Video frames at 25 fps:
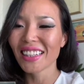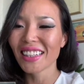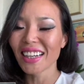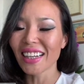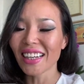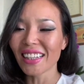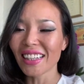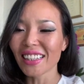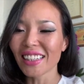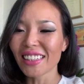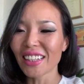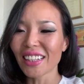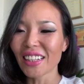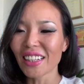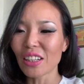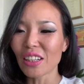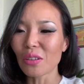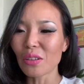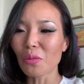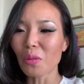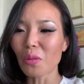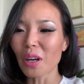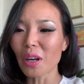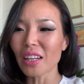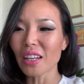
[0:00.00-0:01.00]
And
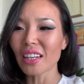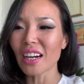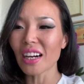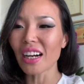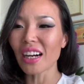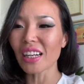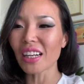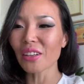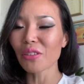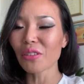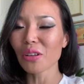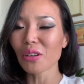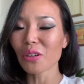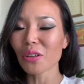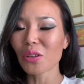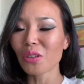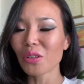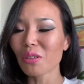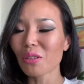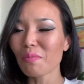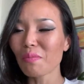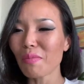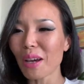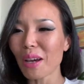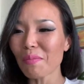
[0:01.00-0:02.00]
uh, when I could
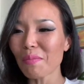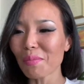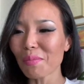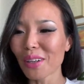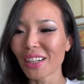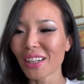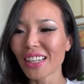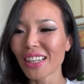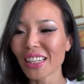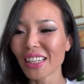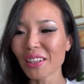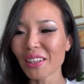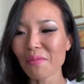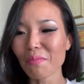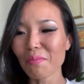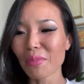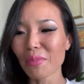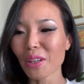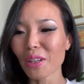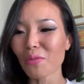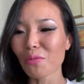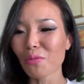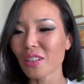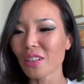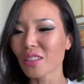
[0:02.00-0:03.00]
remember a little
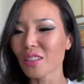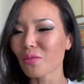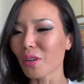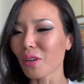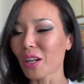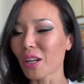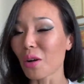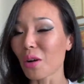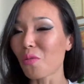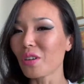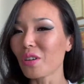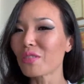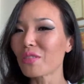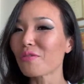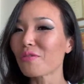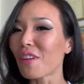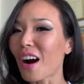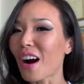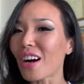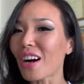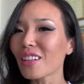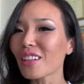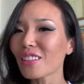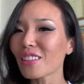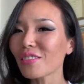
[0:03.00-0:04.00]
bit was when I was
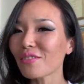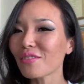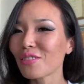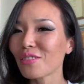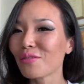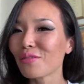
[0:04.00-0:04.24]
five,